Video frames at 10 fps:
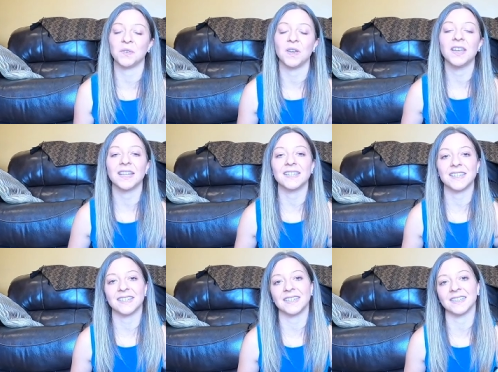to do
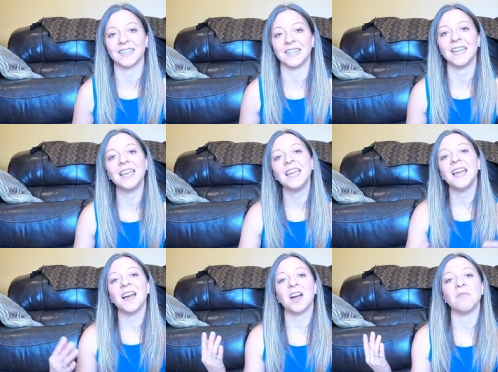consistently.
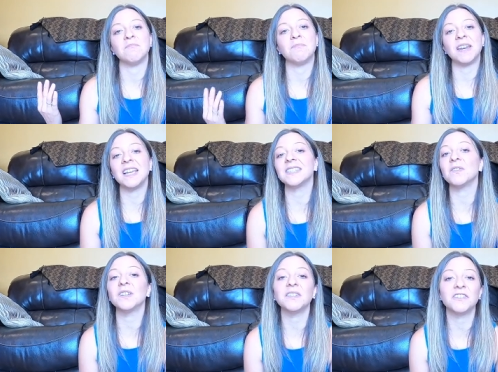Um, but it's
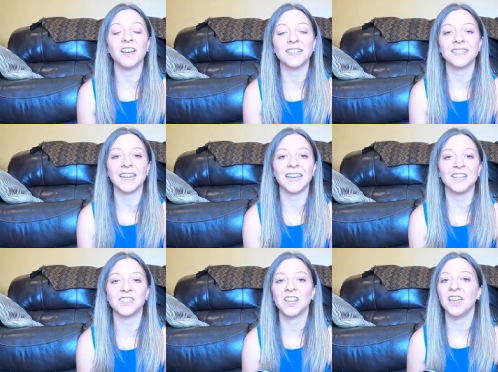a really fun
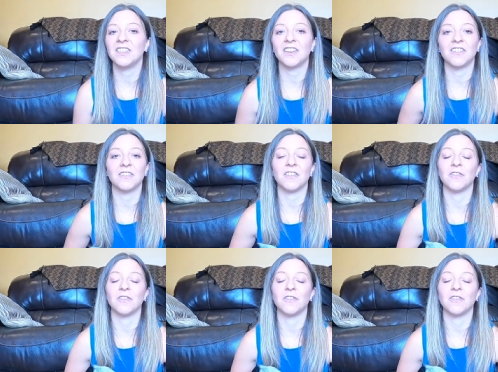stage. They're